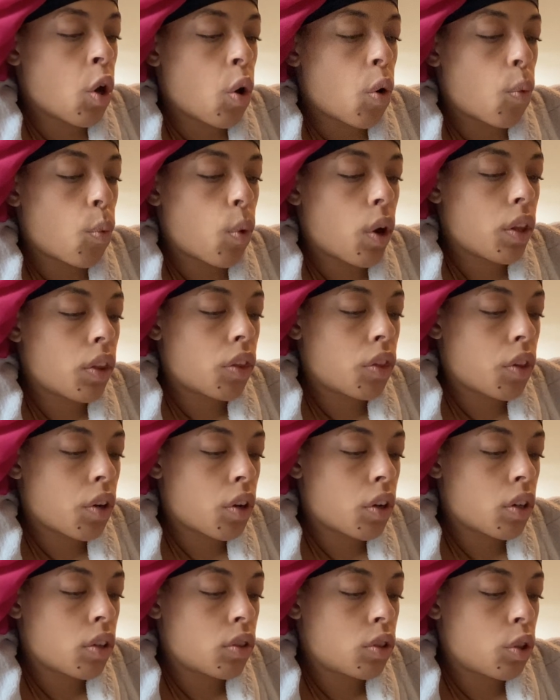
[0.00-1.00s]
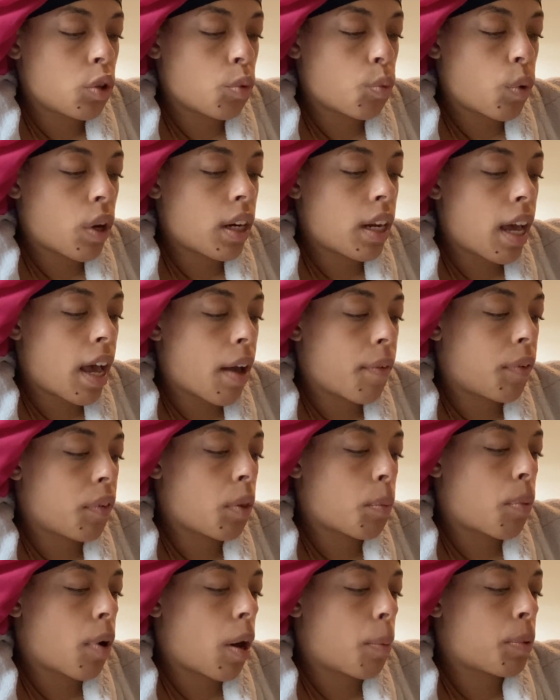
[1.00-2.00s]
1/3 to 1/2 of
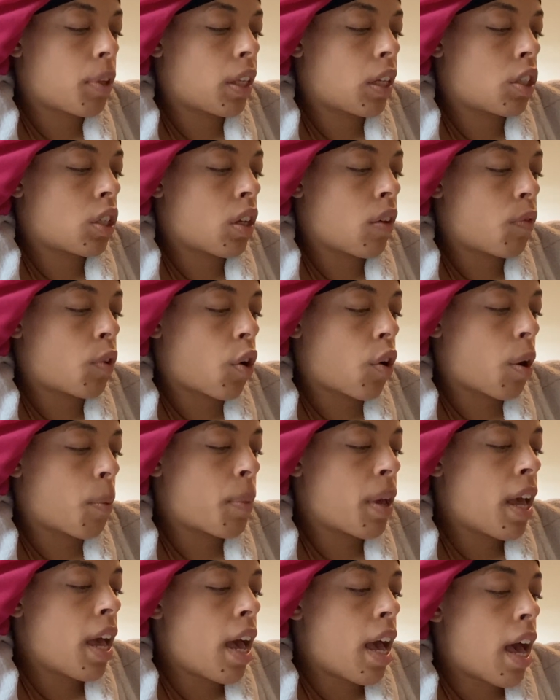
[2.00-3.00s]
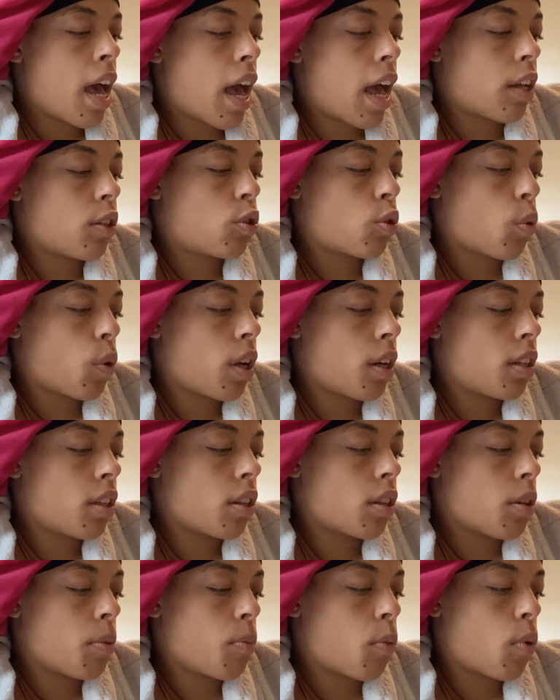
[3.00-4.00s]
the population of Europe, had joined
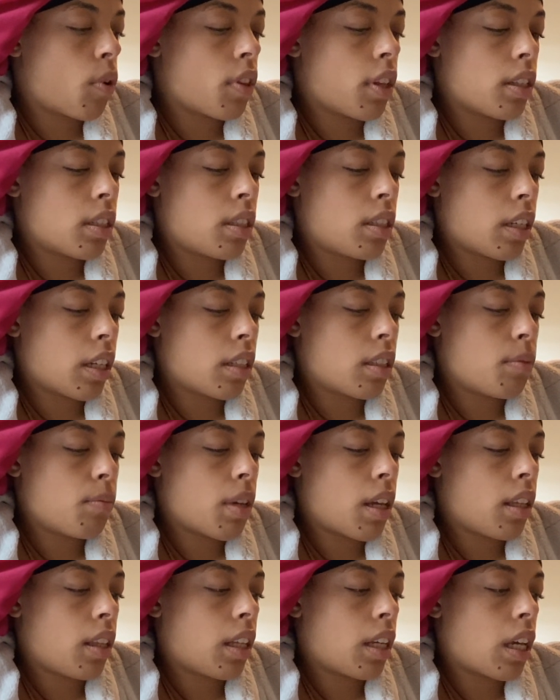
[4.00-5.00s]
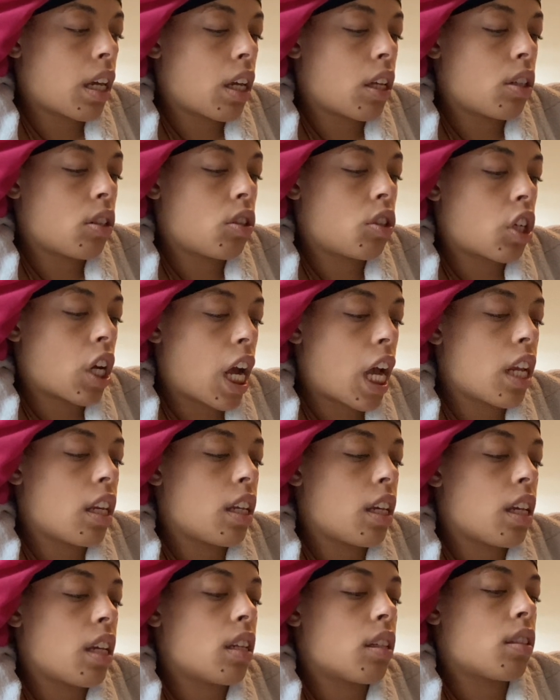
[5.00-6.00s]
the more than 6 million
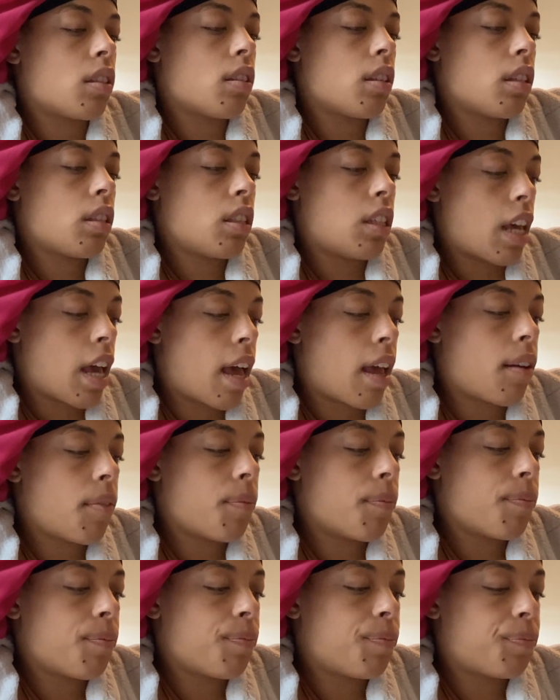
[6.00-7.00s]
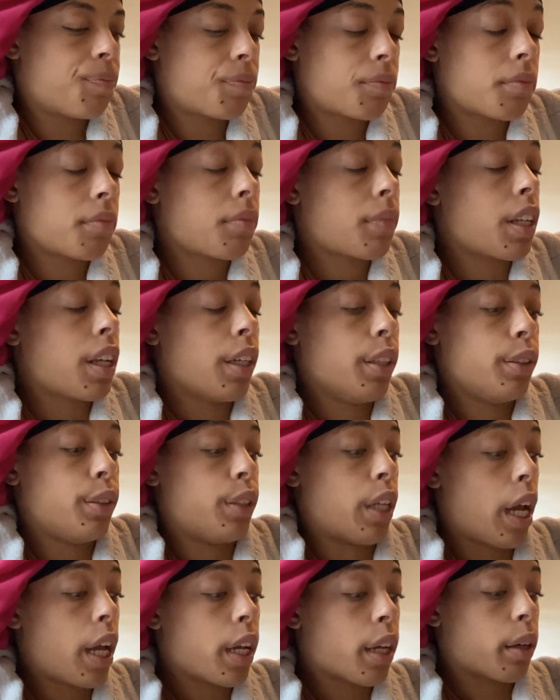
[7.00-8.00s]
Chinese dead.
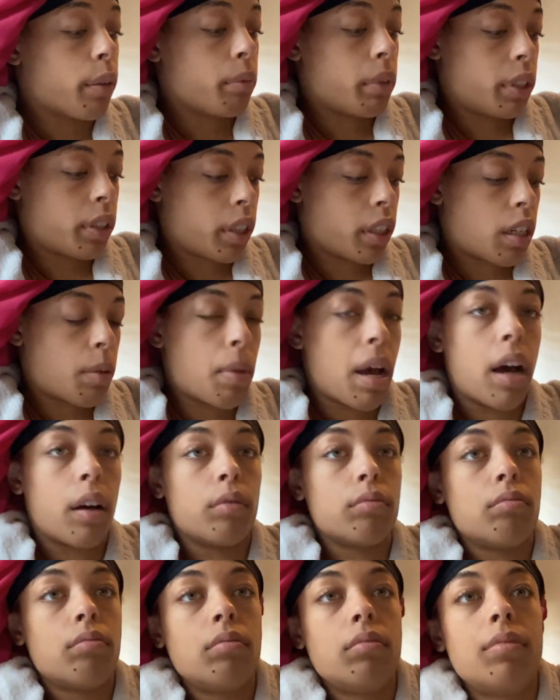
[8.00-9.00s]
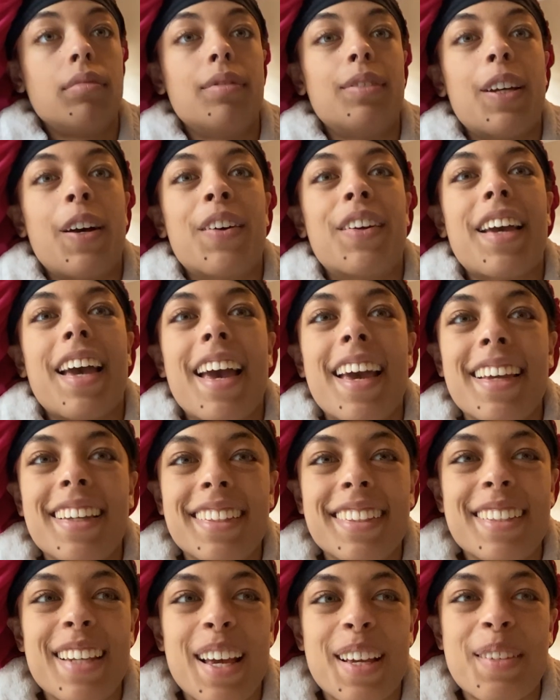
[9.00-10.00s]
Damn, it took them out. Okay,
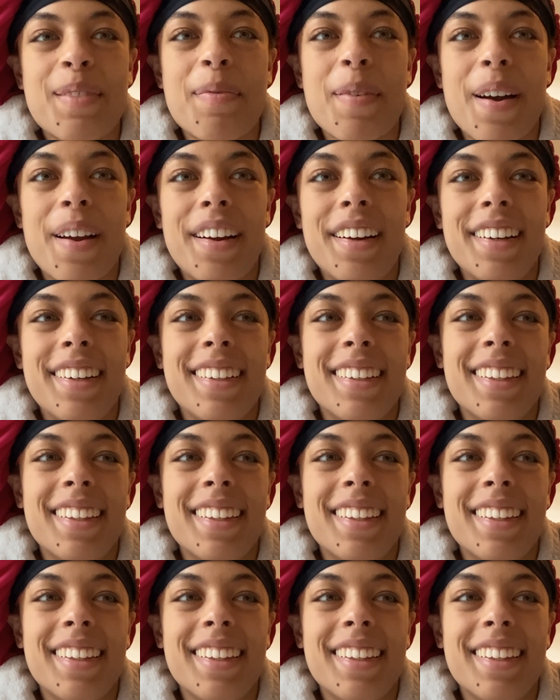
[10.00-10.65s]
next part.